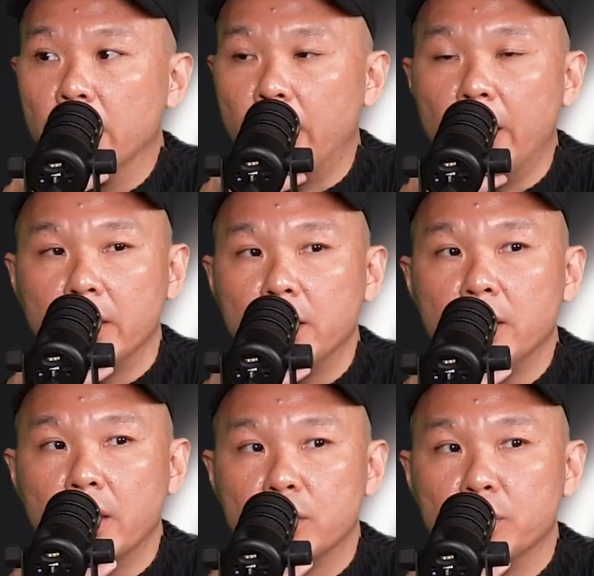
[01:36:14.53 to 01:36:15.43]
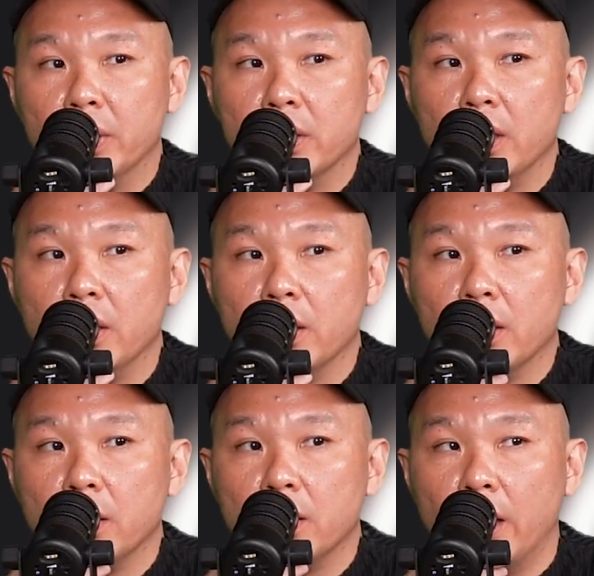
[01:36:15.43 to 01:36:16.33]
I think that's one thing
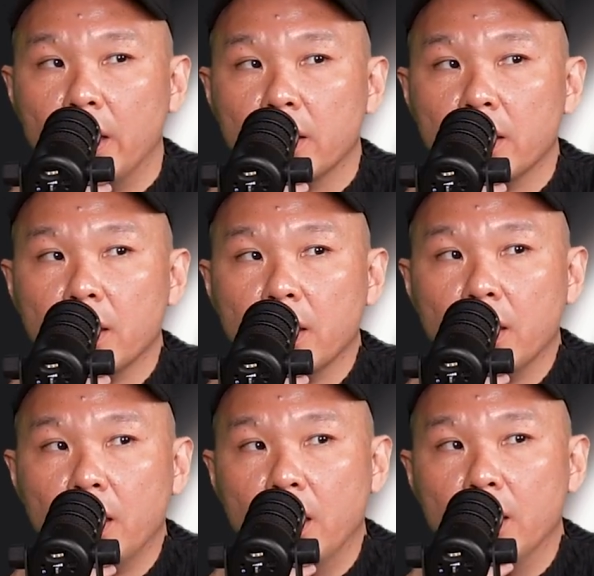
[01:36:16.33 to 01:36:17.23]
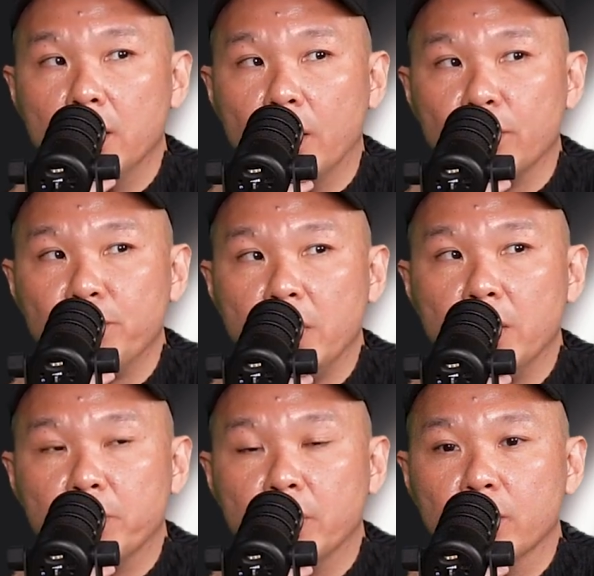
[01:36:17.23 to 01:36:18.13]
that a lot of
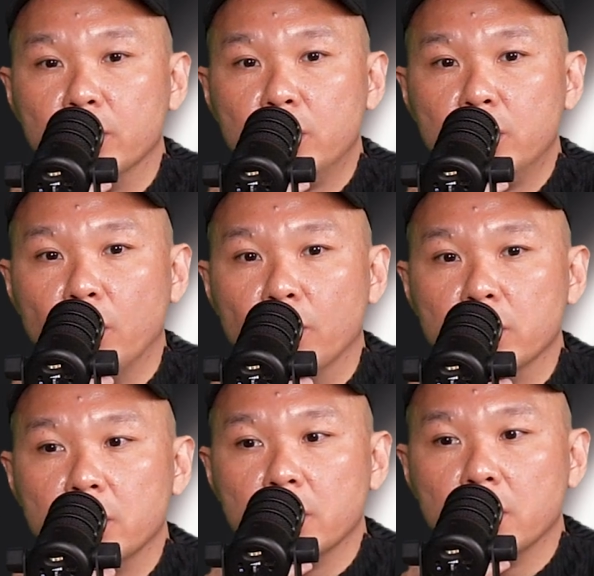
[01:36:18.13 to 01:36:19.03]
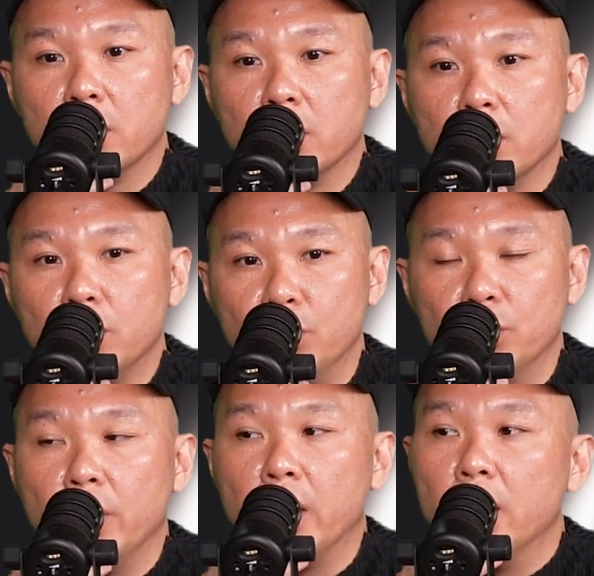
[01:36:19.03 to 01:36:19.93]
people don't
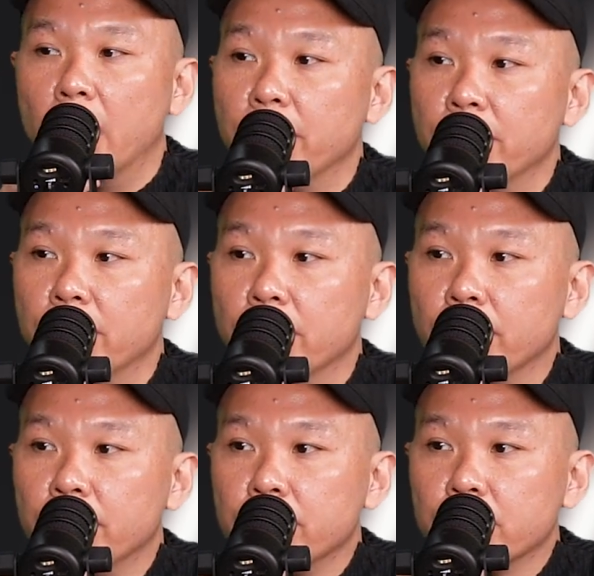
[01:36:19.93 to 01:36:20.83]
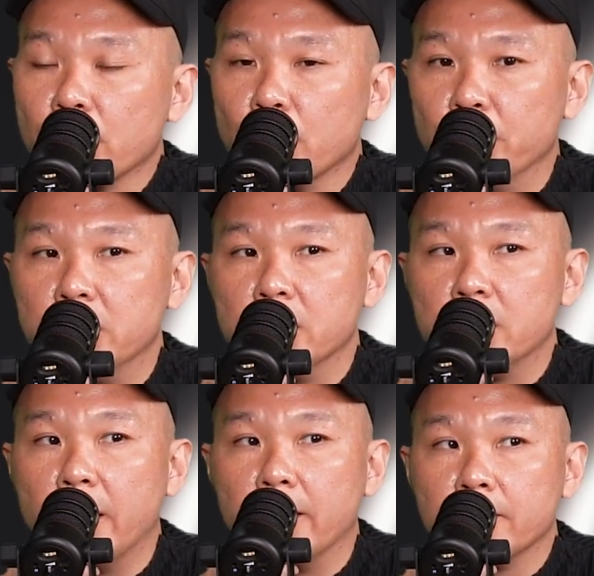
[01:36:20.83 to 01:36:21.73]
do enough, which is
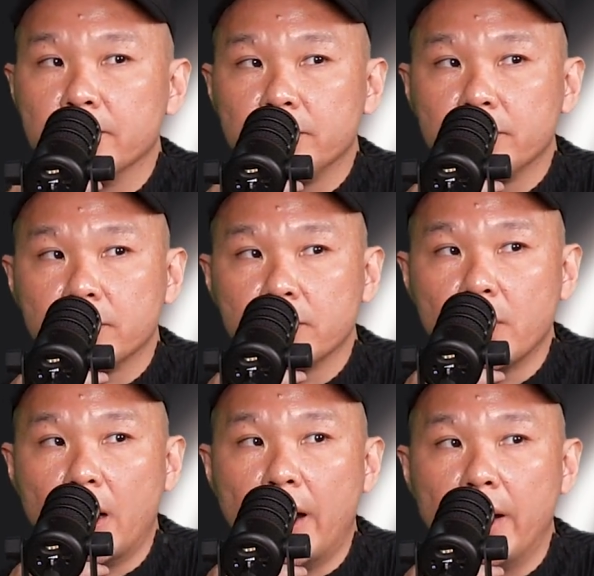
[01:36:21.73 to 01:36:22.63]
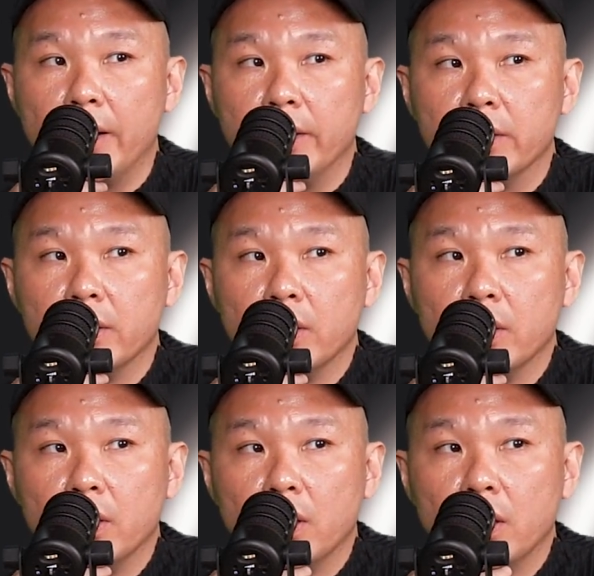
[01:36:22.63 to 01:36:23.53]
that I
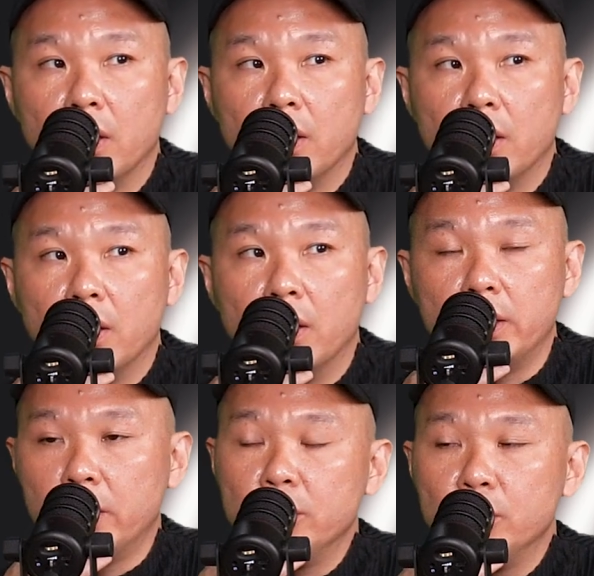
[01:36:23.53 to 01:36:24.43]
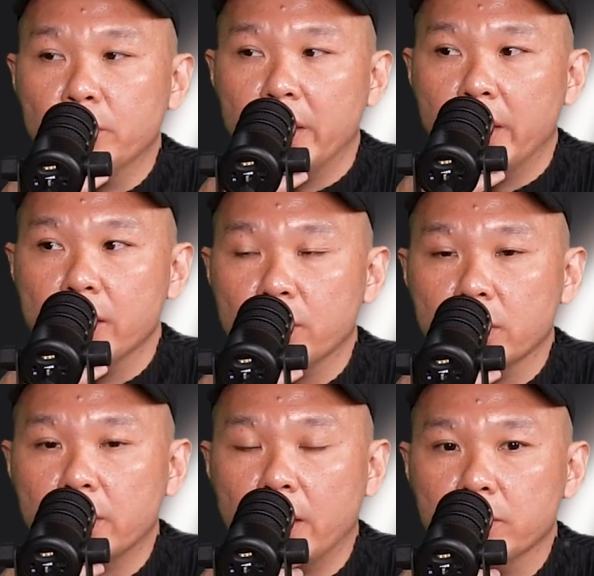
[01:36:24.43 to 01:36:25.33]
tell this to my guys all
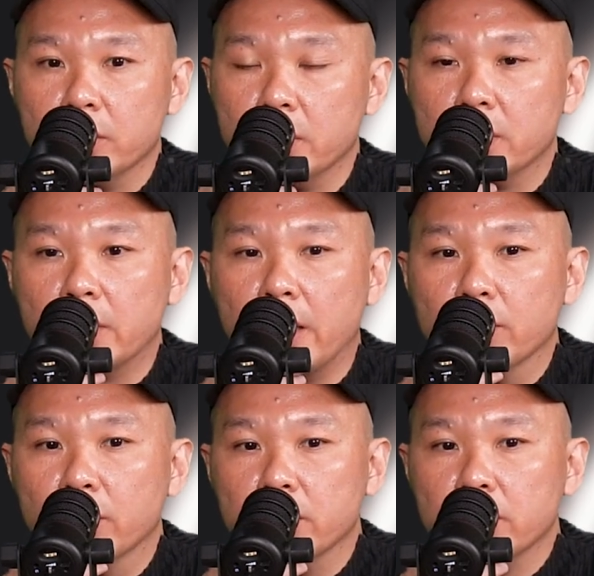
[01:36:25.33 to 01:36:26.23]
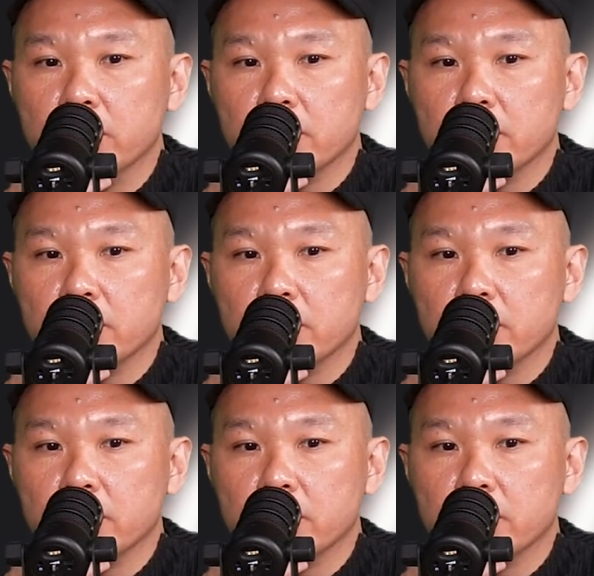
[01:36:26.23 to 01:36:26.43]
the time as a side note.